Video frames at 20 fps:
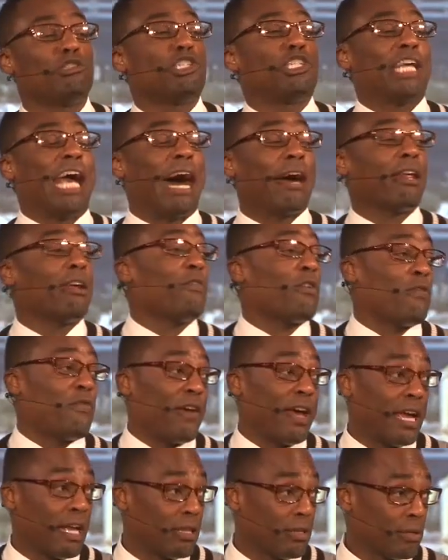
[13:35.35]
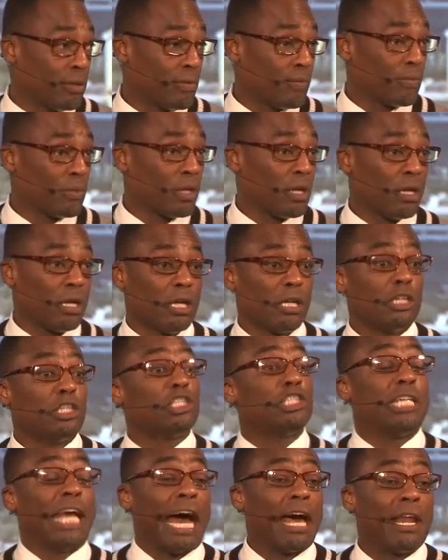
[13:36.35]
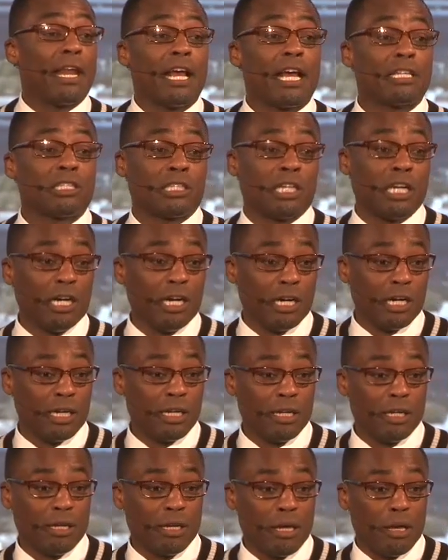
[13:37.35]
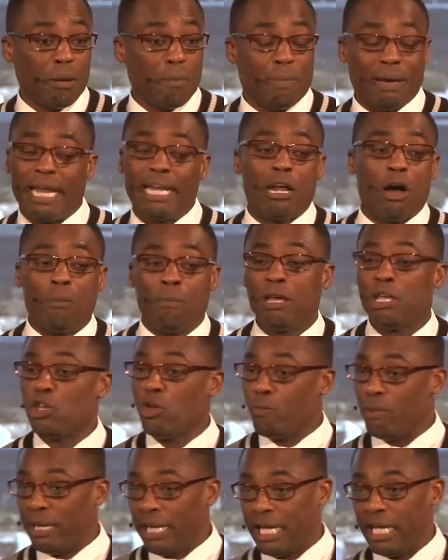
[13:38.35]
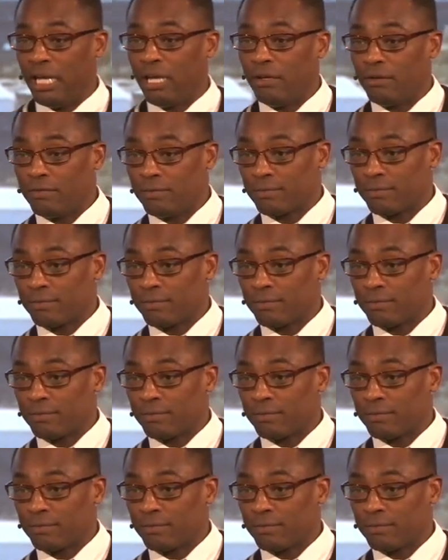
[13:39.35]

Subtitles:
shouting for faith. Shouting is good, but it don't mean you believe.